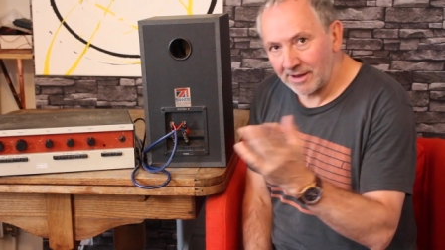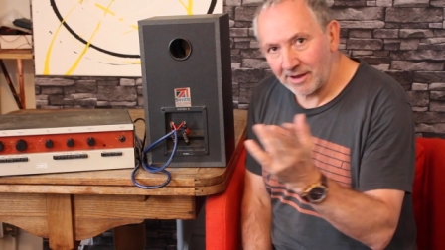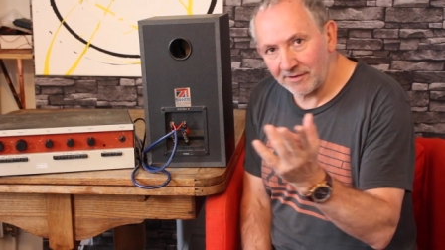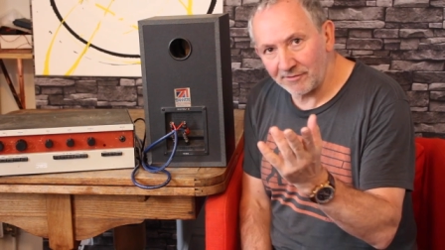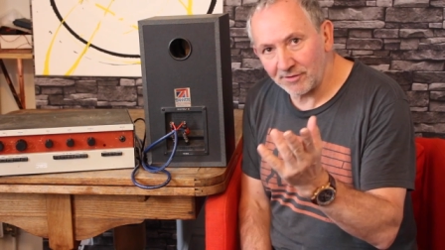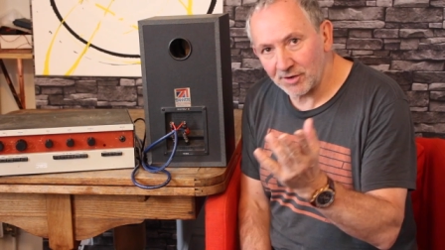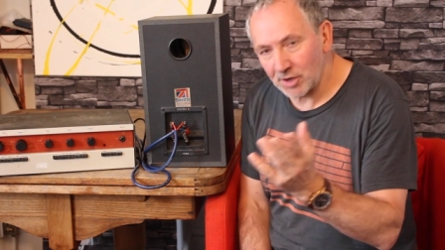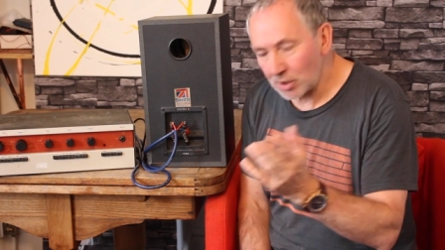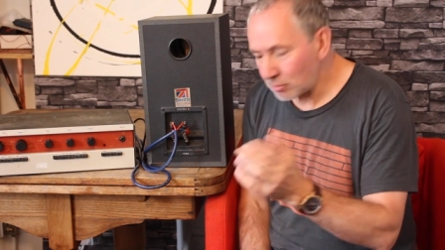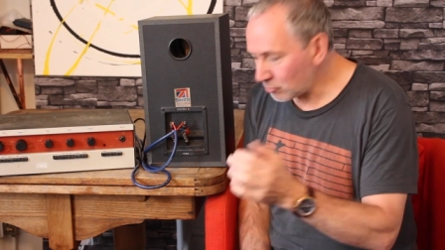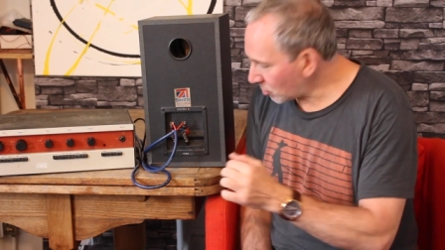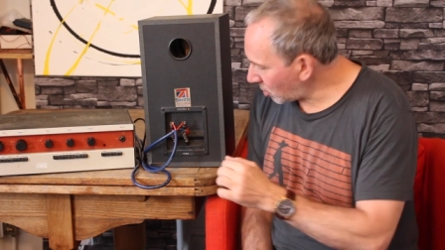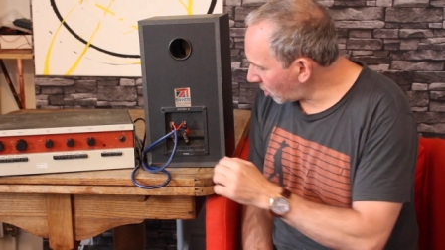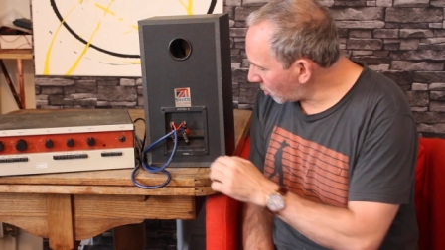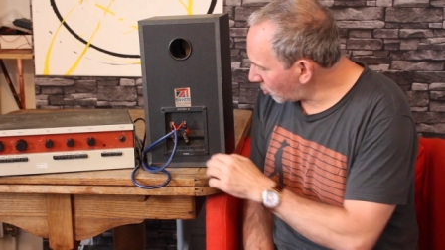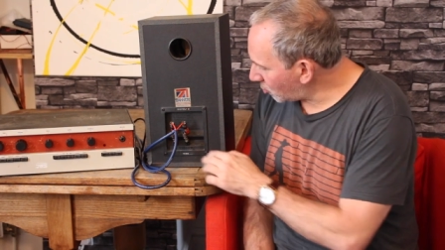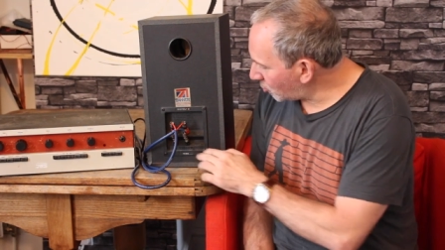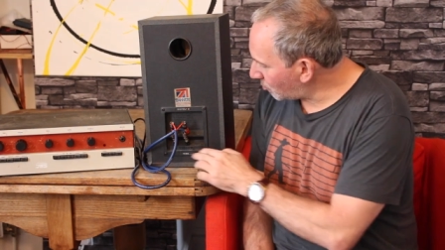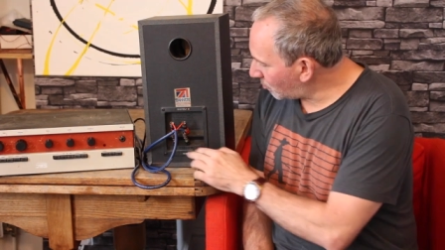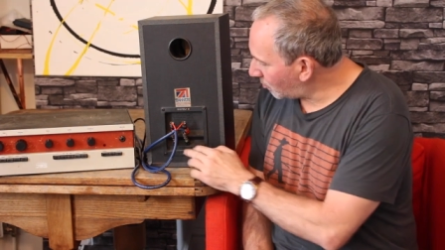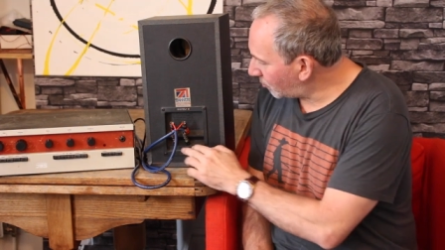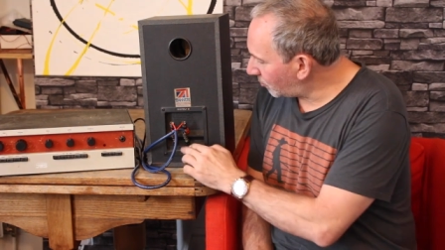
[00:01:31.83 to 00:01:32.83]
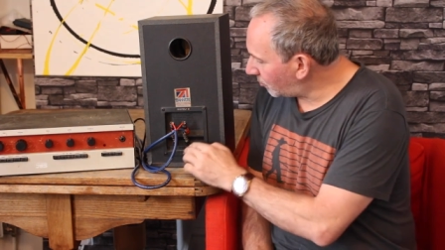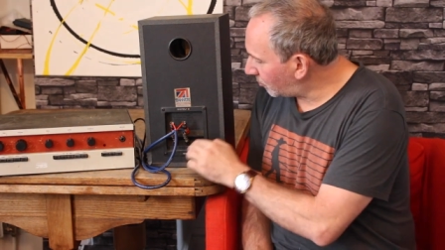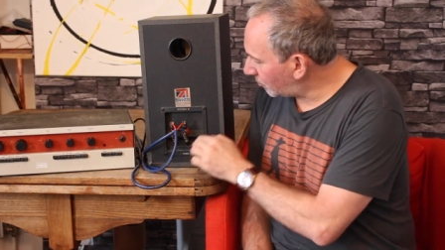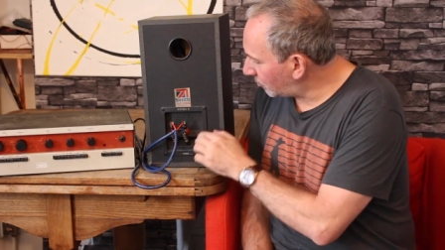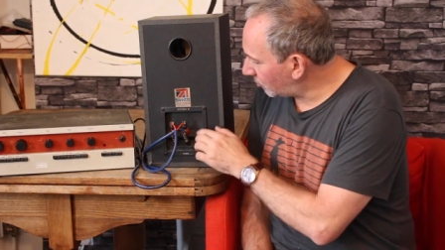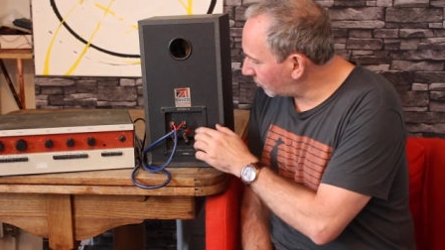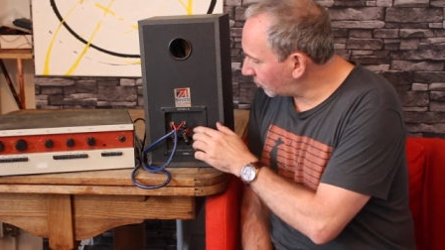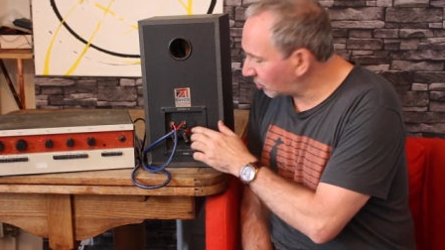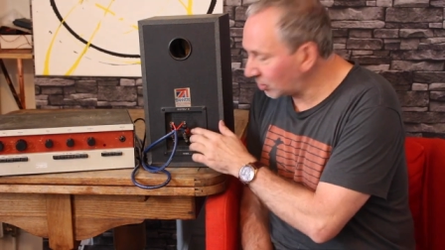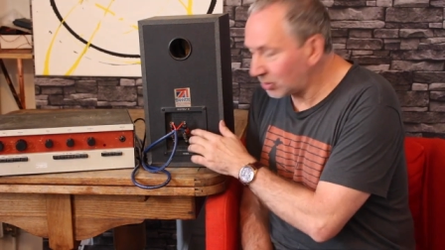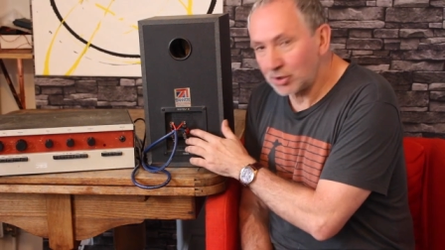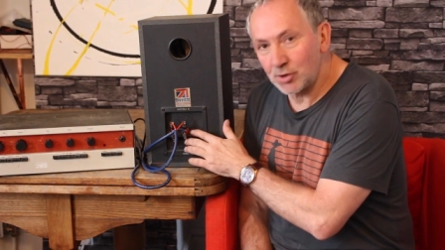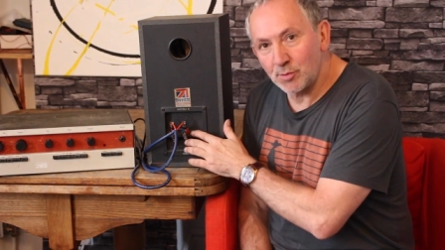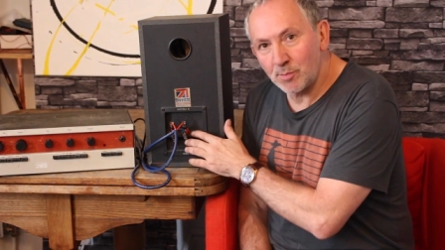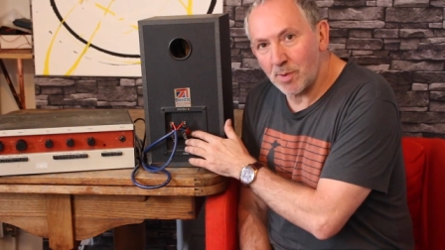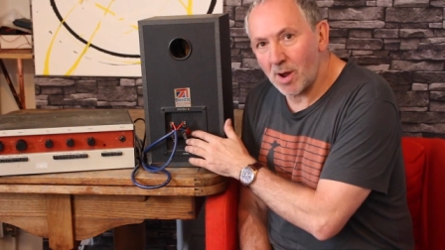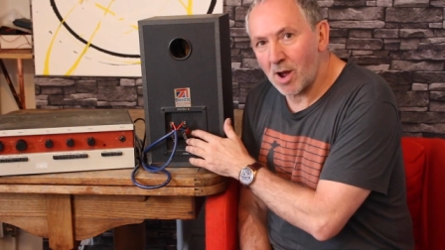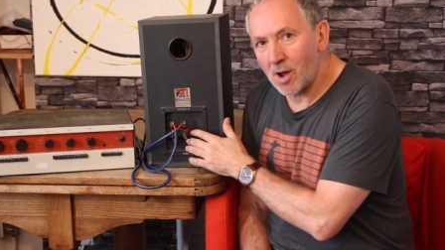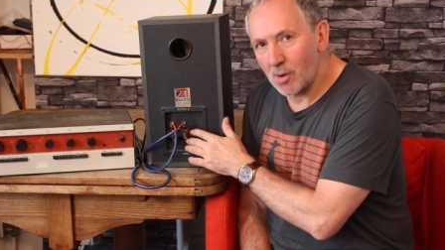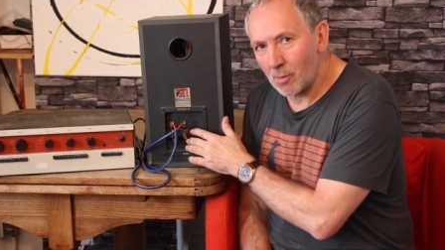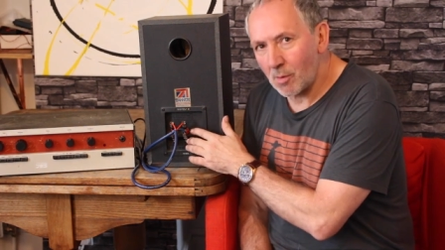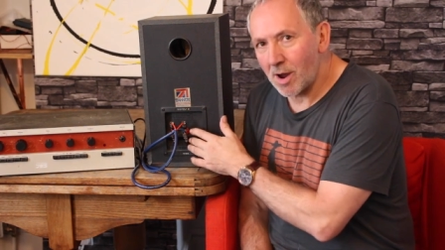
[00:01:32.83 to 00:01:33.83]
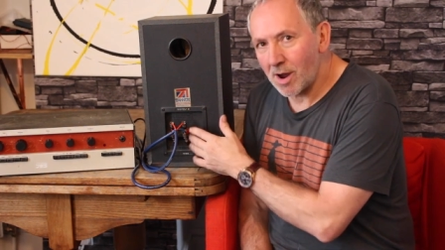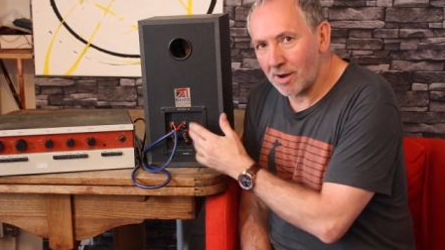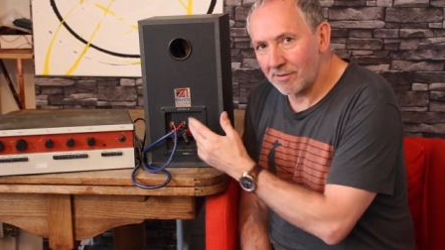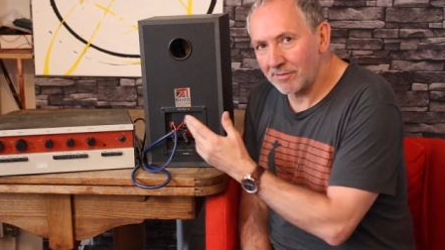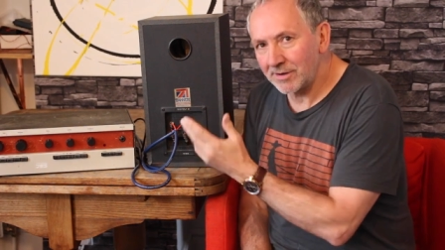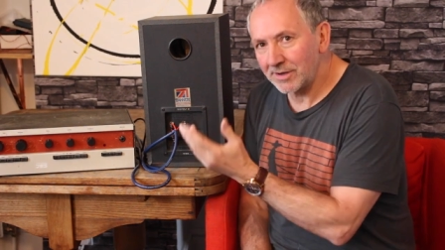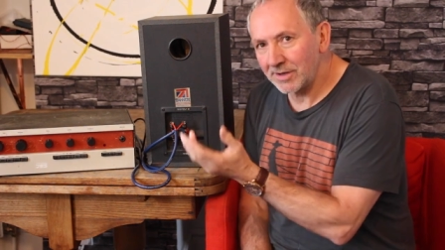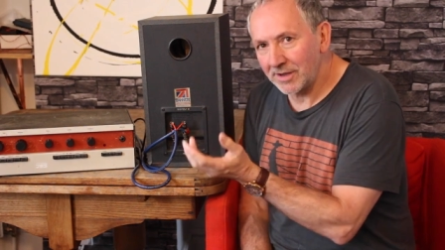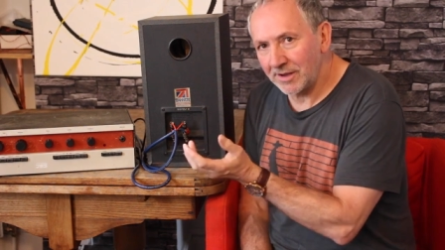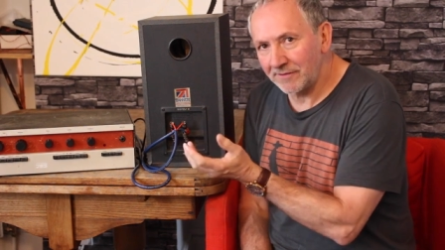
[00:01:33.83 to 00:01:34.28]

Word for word: If you don't know to do bi wiring,